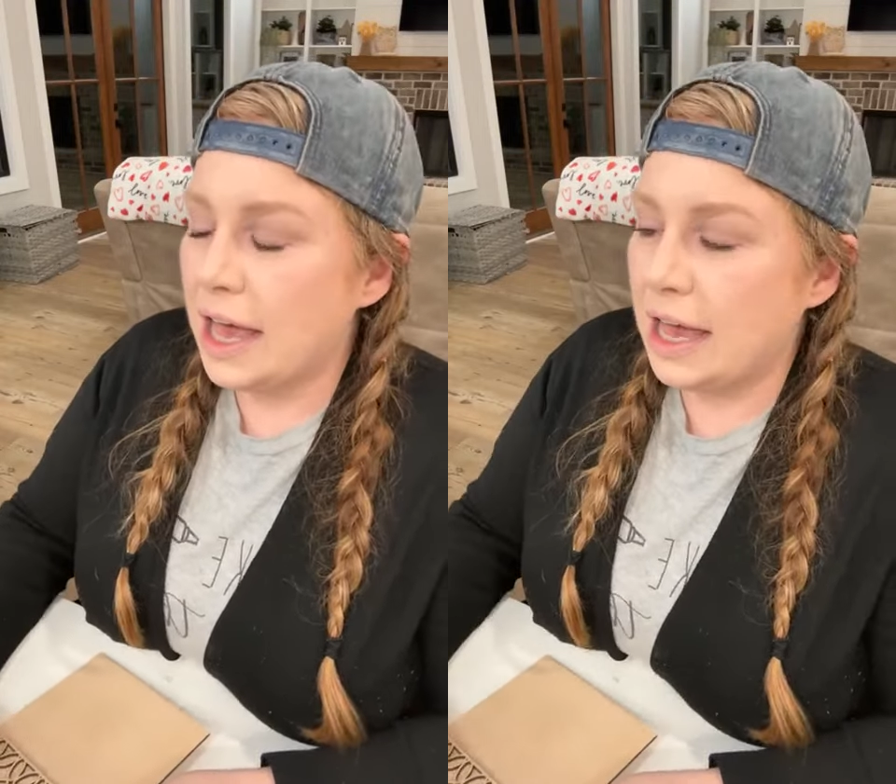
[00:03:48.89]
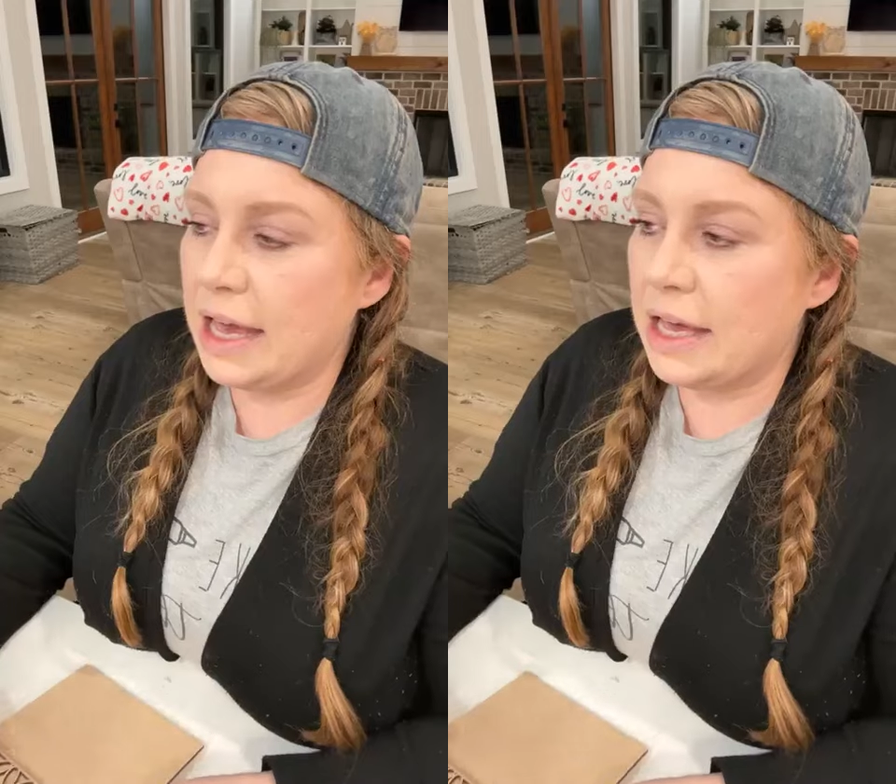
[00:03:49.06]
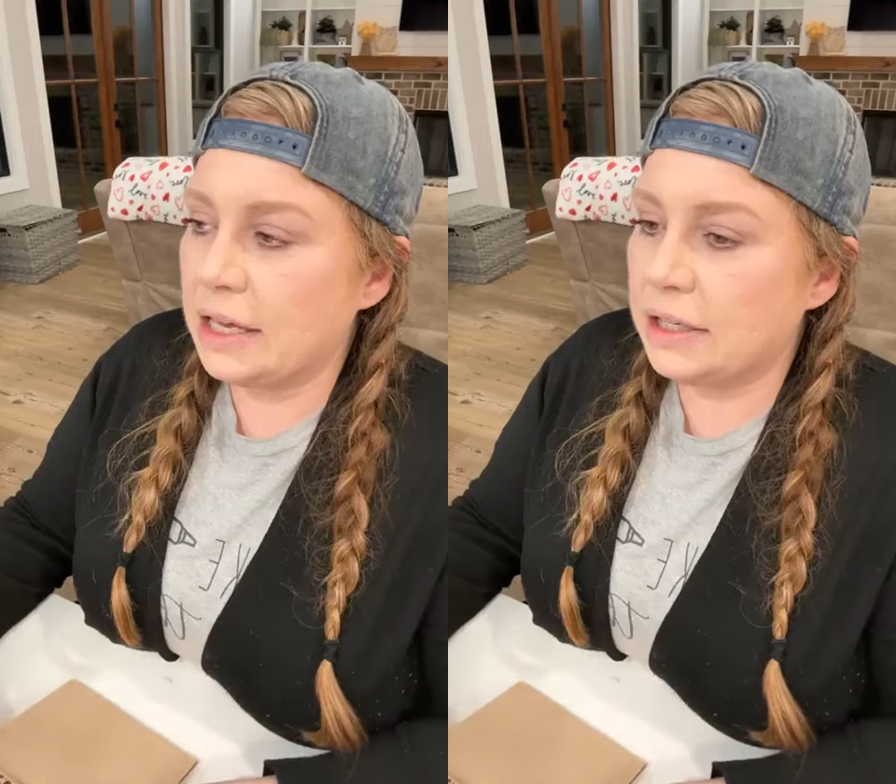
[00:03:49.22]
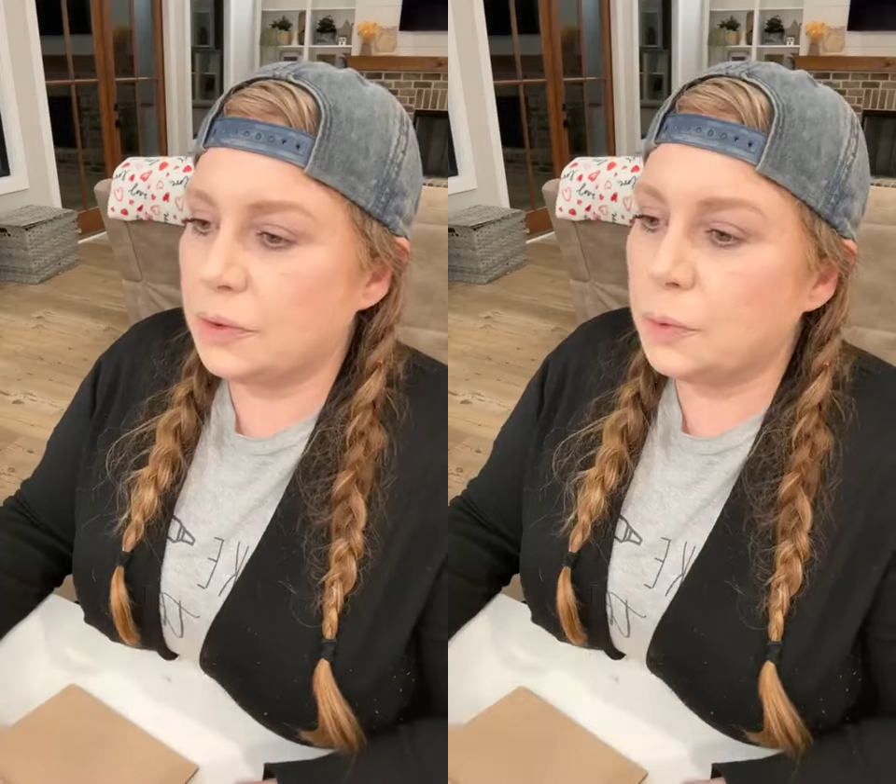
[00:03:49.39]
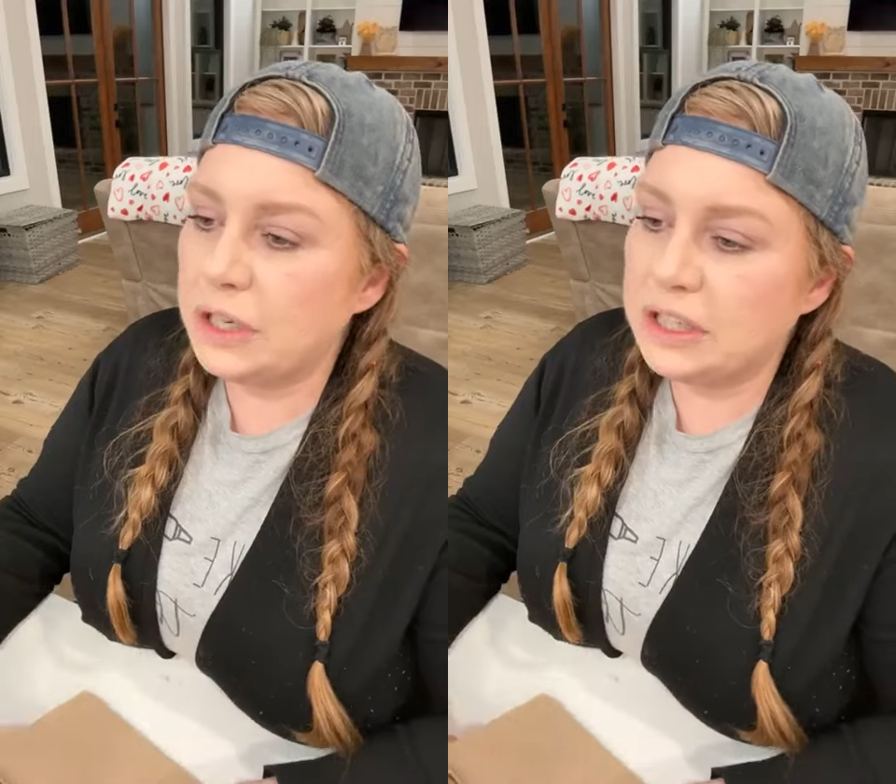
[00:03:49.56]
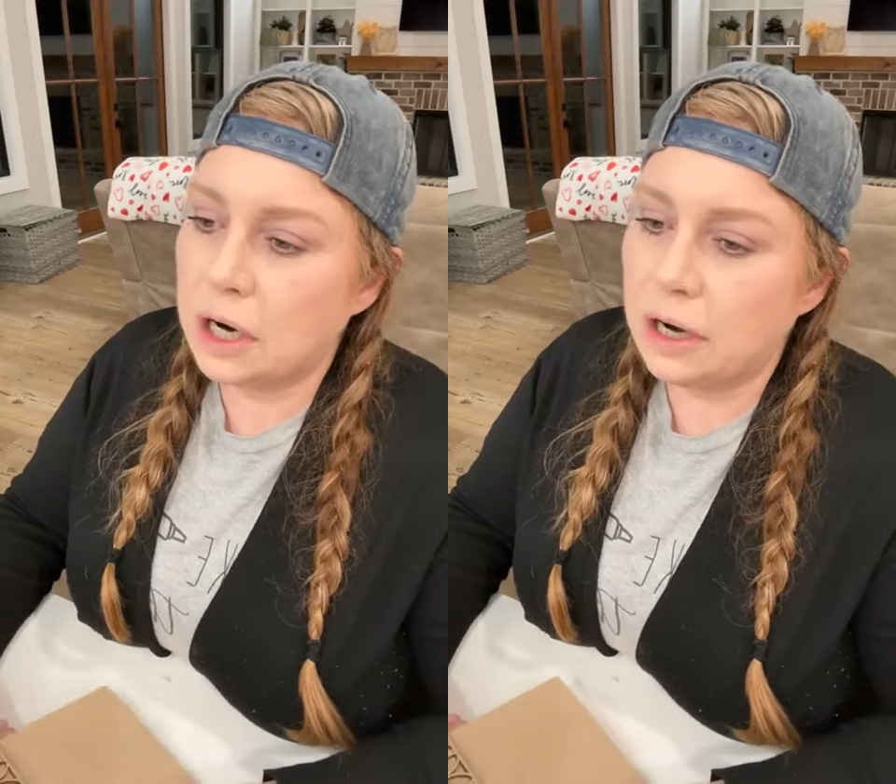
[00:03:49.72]
And
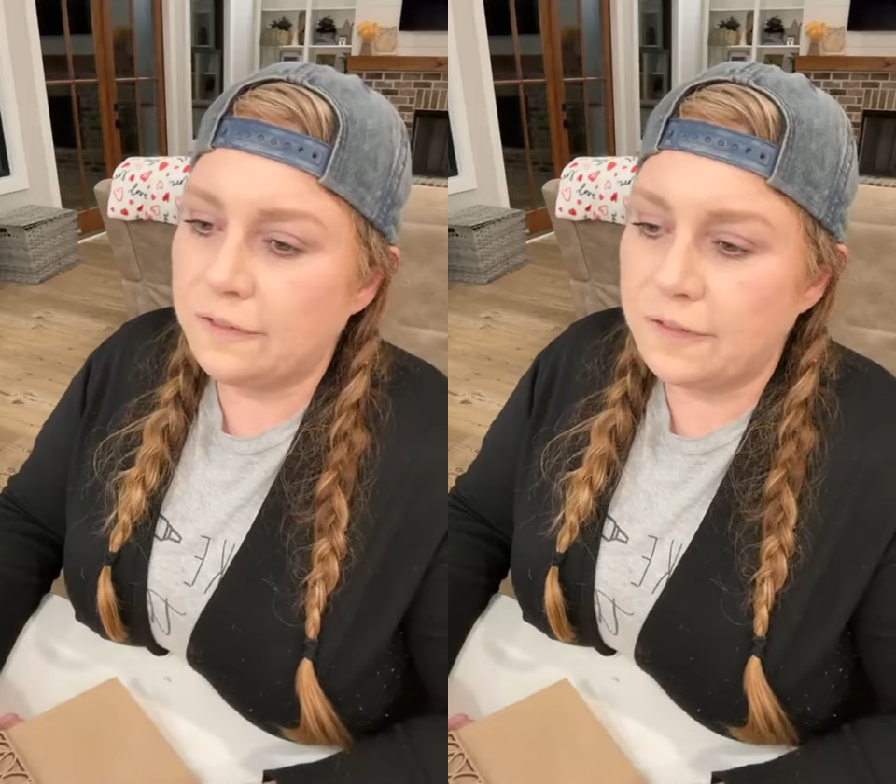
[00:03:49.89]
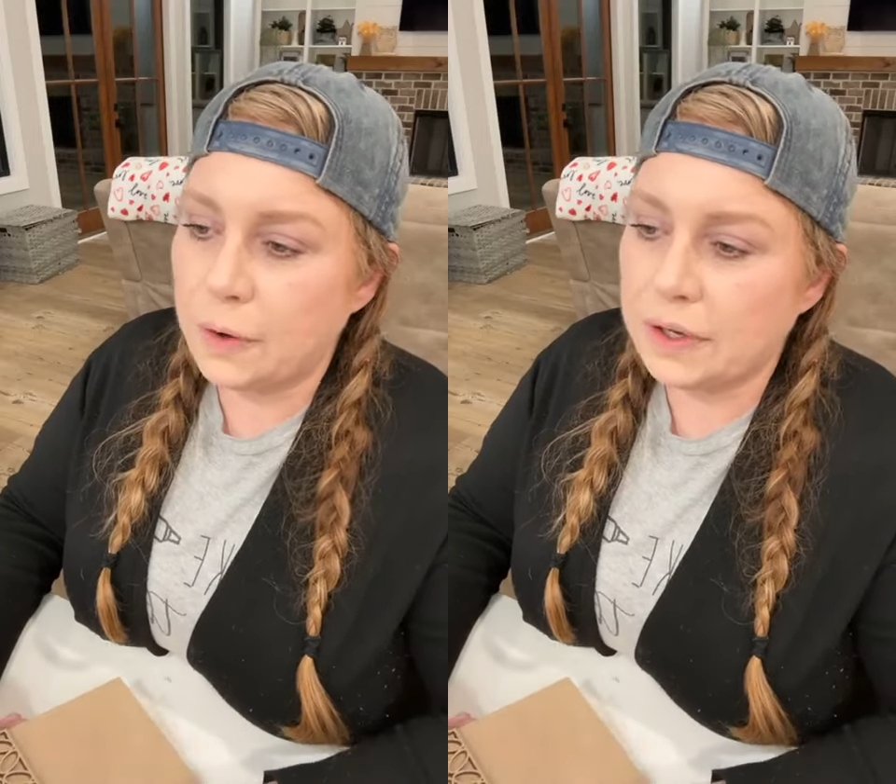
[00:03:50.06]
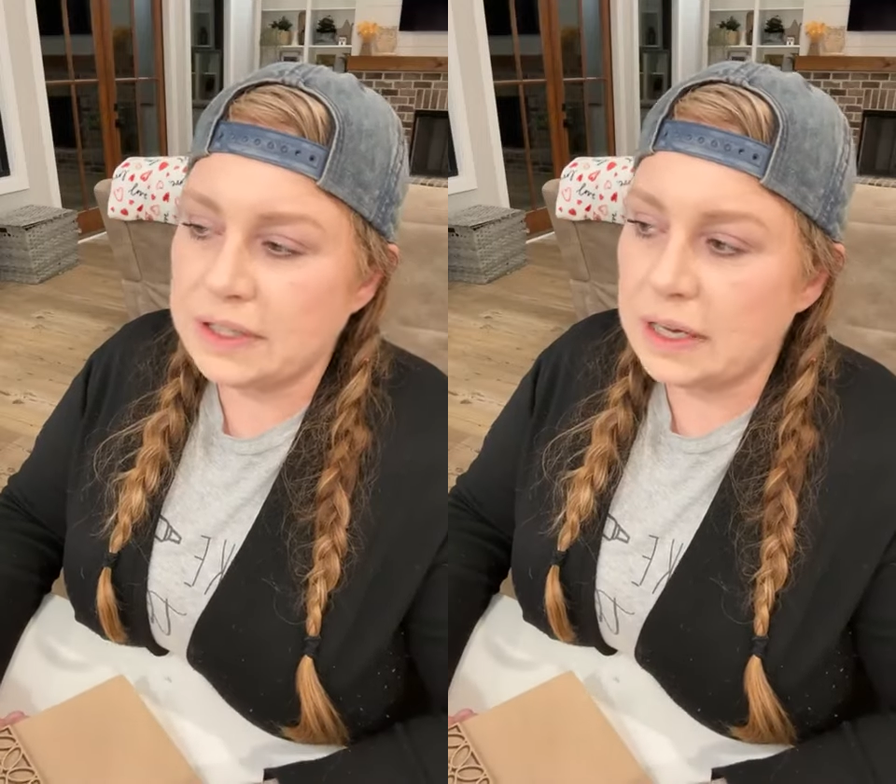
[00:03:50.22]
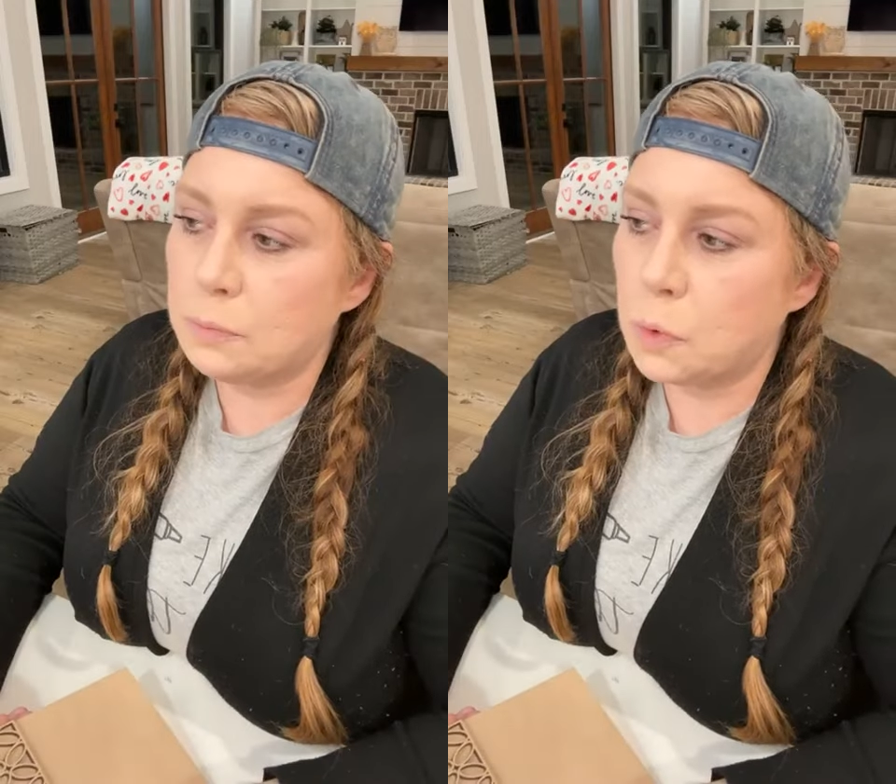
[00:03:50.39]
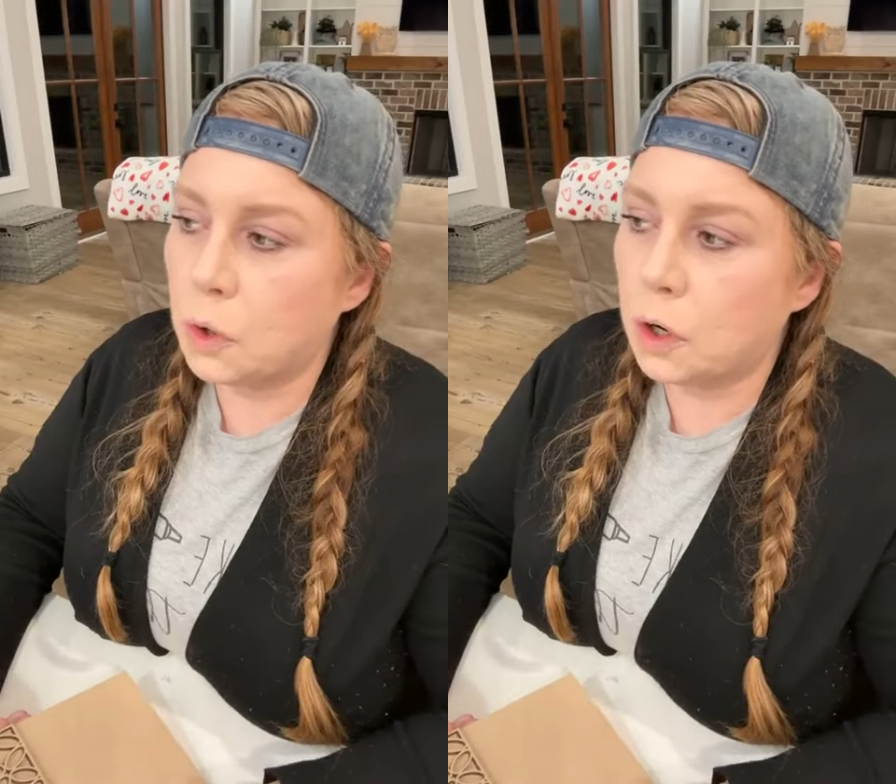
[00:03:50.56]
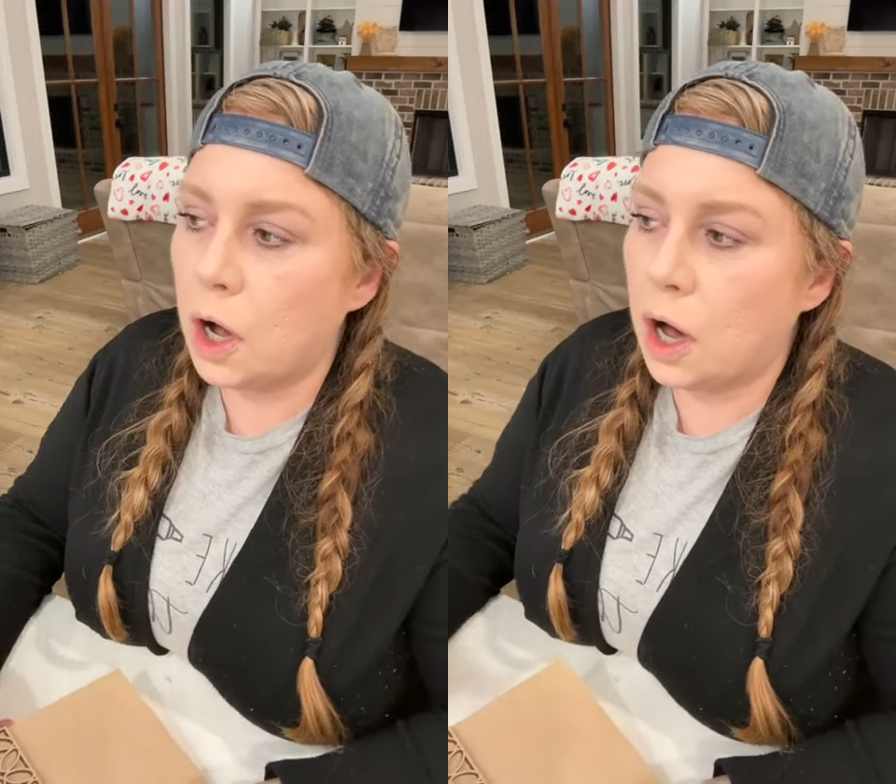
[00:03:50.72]
we started focusing
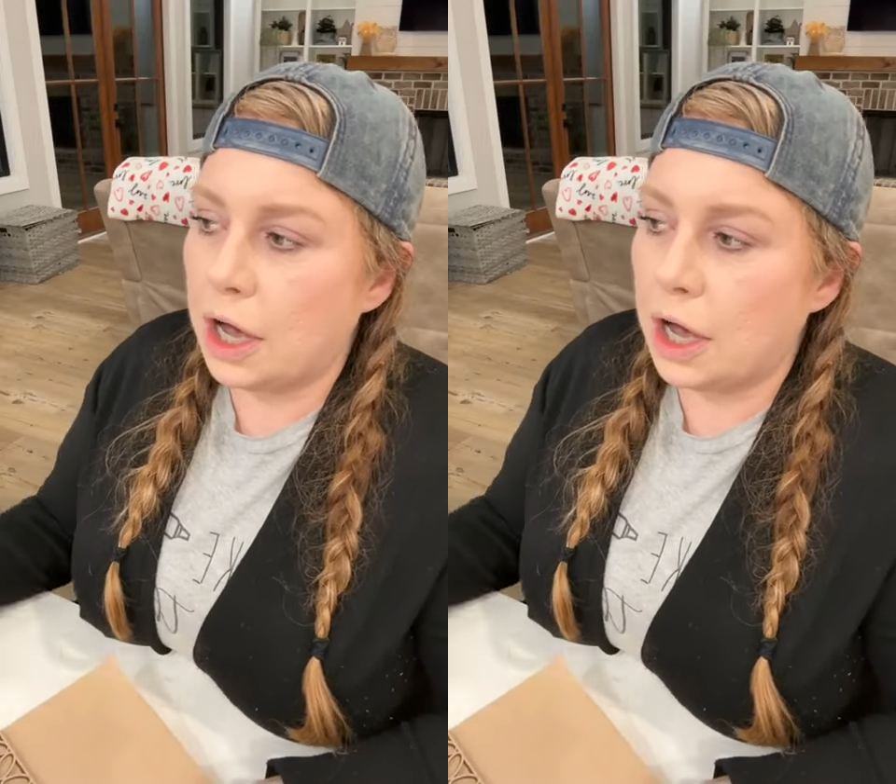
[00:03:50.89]
more